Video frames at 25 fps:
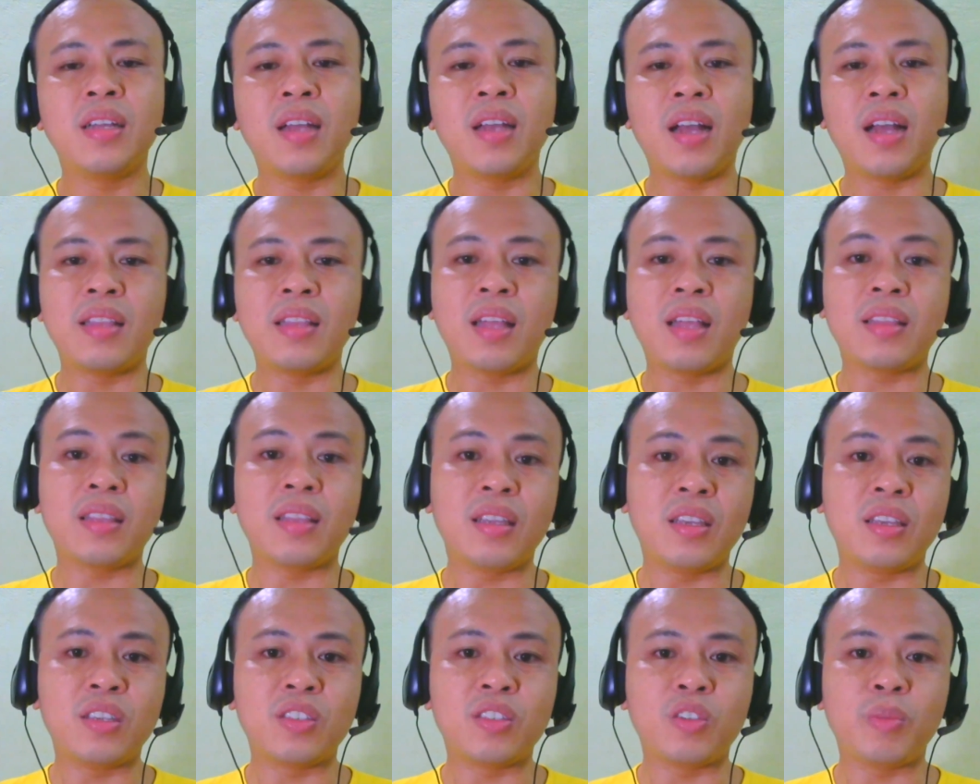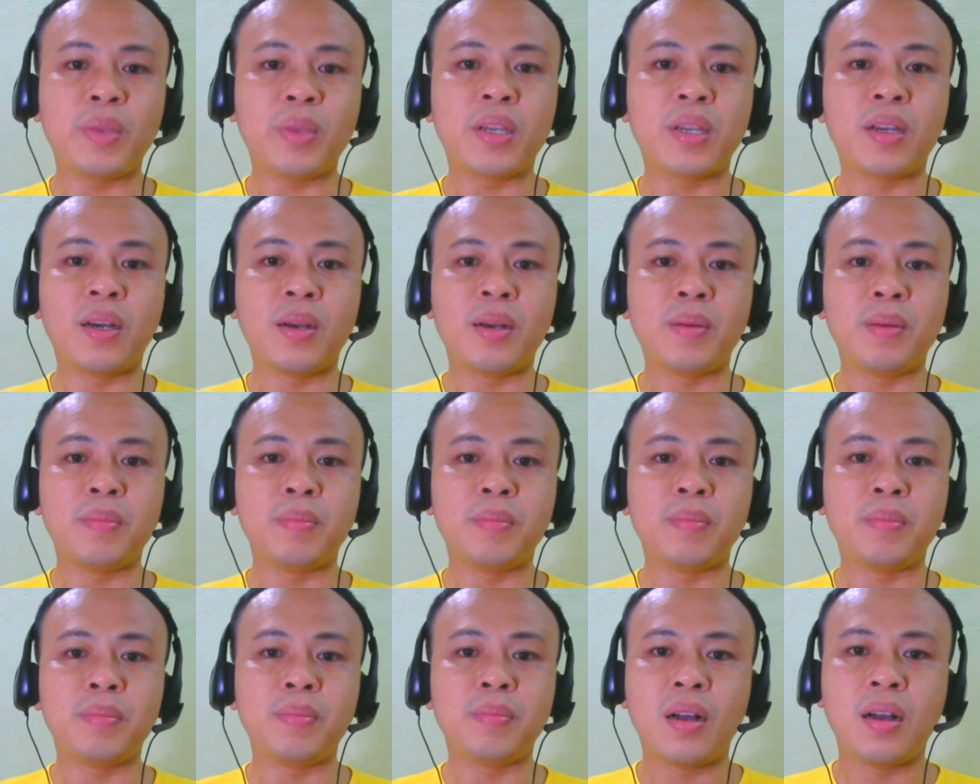and that is to
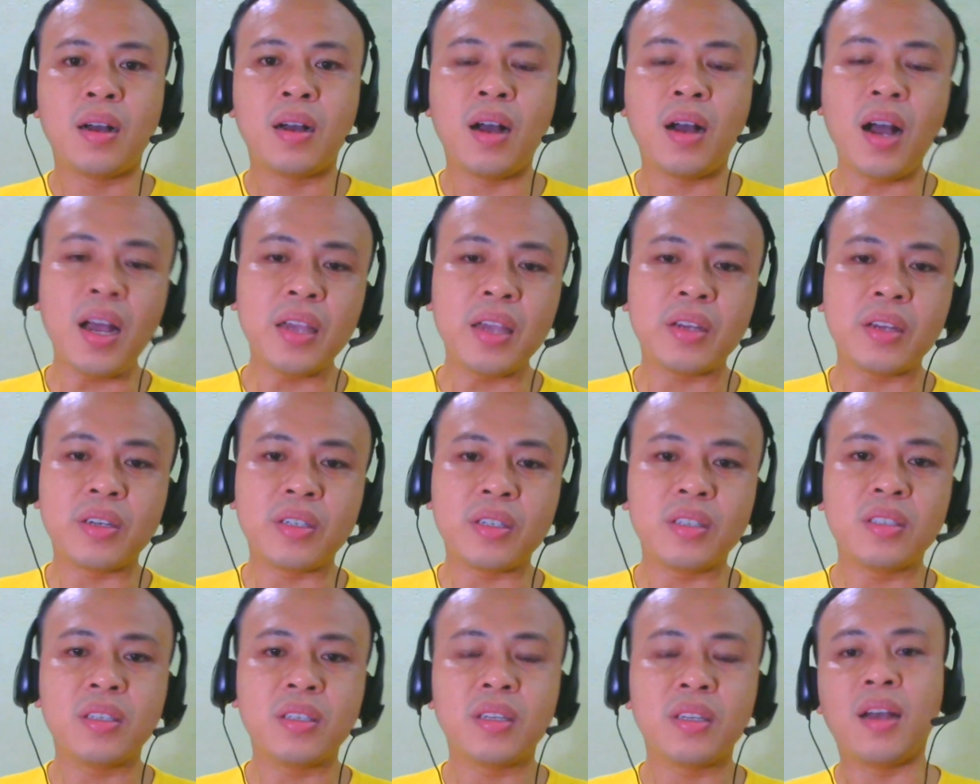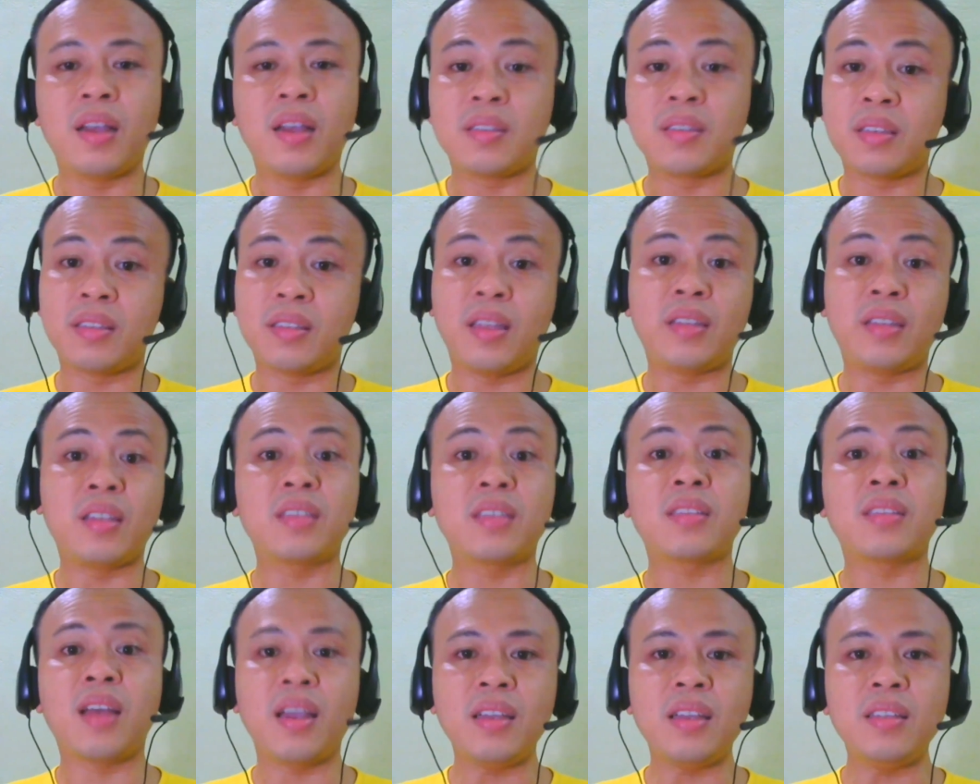become hired as a data
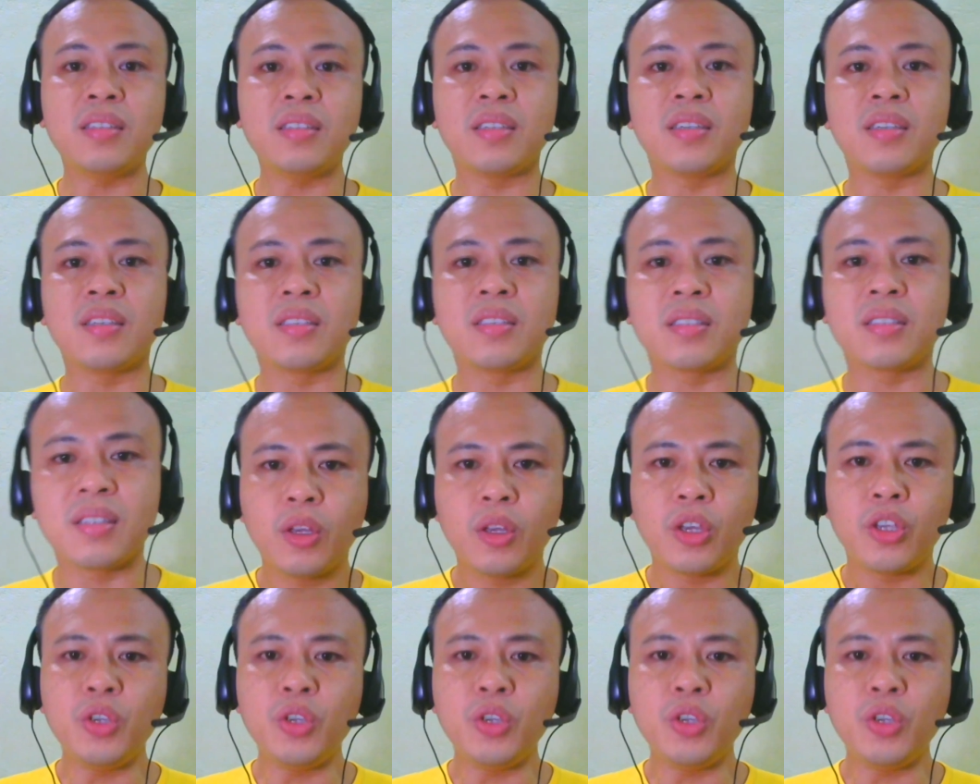scientist.